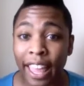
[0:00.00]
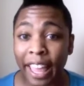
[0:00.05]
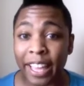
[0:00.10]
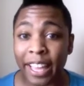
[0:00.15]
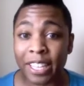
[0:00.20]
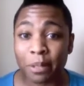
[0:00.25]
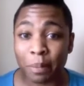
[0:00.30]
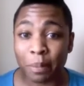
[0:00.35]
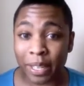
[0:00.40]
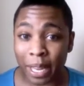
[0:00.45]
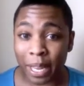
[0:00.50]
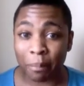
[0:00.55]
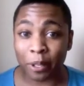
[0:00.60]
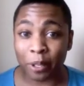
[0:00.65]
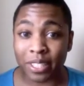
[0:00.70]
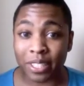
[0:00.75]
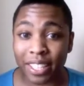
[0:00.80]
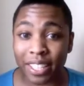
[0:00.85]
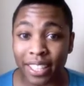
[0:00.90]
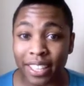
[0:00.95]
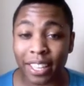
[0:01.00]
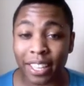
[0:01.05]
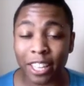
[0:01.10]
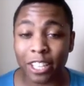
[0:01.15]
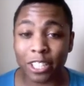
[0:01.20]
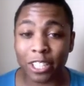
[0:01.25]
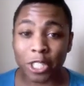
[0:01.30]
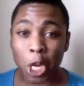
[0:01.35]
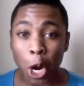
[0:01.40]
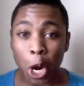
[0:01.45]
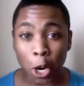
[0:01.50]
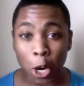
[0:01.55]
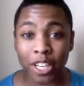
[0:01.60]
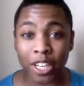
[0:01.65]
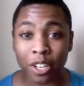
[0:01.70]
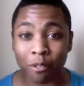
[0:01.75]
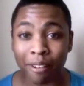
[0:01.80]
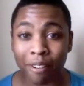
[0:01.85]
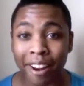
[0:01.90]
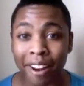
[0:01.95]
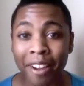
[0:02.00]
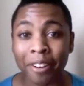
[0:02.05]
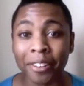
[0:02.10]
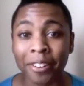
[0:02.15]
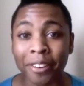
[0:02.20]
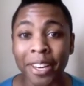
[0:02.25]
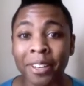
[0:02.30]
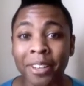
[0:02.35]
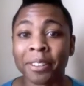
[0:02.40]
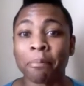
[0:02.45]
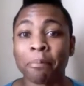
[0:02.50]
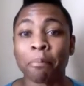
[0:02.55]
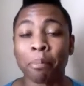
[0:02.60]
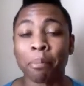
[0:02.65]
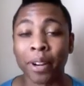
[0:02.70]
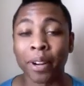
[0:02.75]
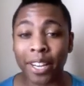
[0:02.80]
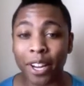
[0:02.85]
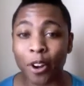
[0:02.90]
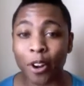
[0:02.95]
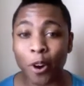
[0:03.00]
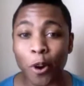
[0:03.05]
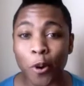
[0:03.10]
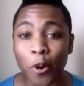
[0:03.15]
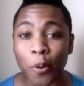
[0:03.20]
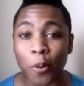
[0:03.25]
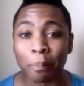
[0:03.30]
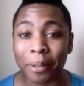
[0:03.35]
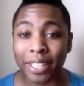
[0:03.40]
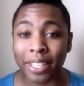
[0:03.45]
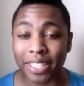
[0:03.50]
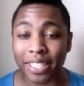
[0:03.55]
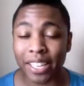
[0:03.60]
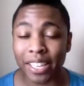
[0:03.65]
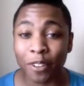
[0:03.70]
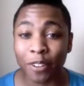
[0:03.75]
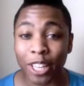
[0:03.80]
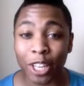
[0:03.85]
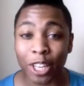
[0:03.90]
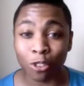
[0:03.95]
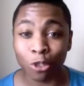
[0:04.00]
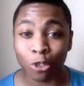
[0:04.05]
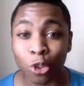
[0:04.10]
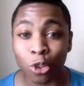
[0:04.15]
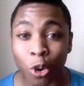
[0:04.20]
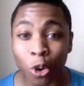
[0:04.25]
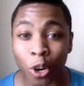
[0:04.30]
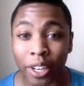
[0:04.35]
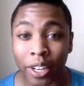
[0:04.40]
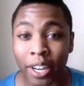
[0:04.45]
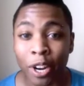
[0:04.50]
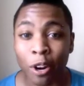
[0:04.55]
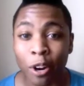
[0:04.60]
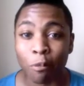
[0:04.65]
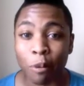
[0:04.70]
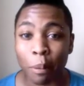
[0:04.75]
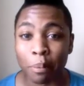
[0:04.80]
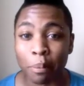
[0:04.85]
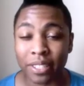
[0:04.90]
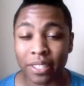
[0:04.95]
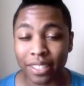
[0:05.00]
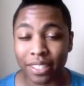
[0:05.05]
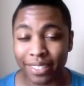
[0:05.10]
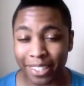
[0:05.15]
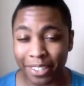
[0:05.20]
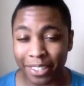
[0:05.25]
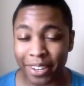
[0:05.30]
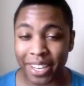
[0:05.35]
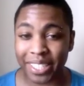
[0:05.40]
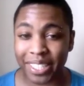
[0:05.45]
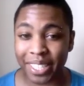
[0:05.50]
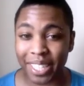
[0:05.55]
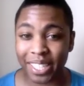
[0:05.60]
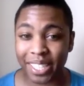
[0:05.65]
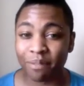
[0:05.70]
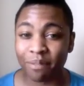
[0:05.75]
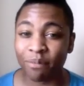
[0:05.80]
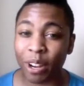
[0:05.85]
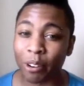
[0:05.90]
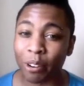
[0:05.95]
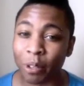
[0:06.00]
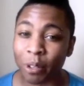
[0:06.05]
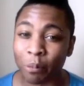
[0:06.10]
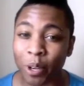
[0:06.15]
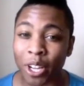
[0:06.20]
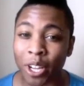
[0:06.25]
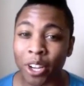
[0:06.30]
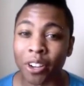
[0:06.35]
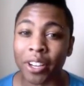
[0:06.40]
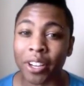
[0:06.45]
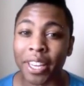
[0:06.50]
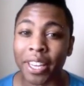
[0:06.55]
has been able to turn it around and bring it home, because I feel like New York represents the United States very well,